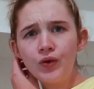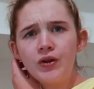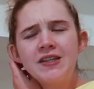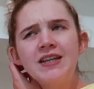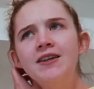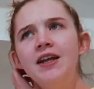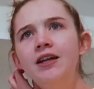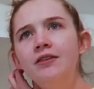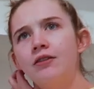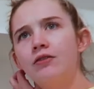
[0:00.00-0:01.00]
because they sent it
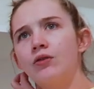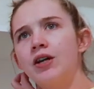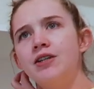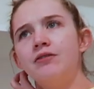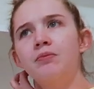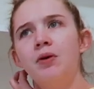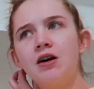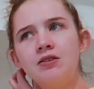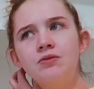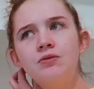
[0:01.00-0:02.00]
in three different
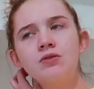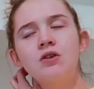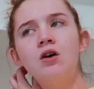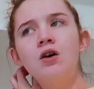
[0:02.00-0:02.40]
parcels.